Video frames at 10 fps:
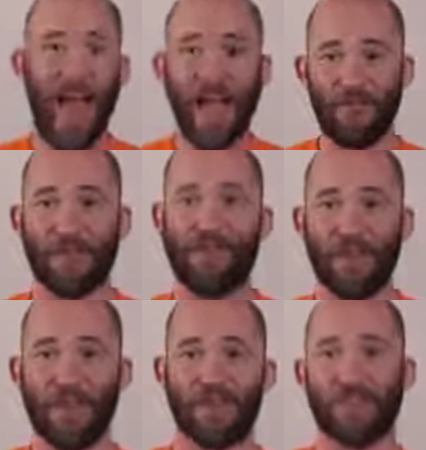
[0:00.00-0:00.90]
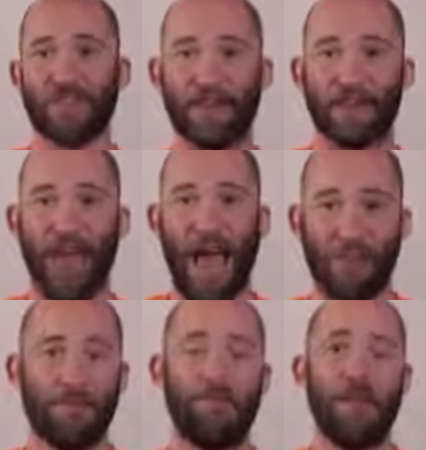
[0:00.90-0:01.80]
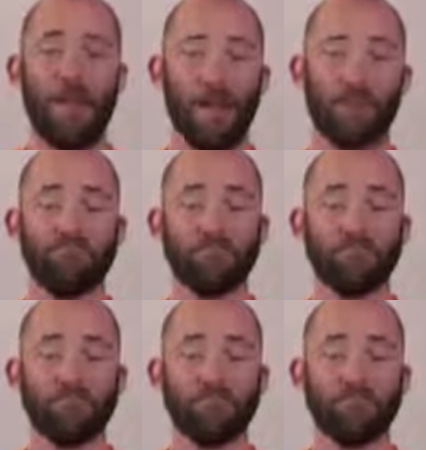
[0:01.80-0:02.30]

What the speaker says: everything just goes to absolute hell.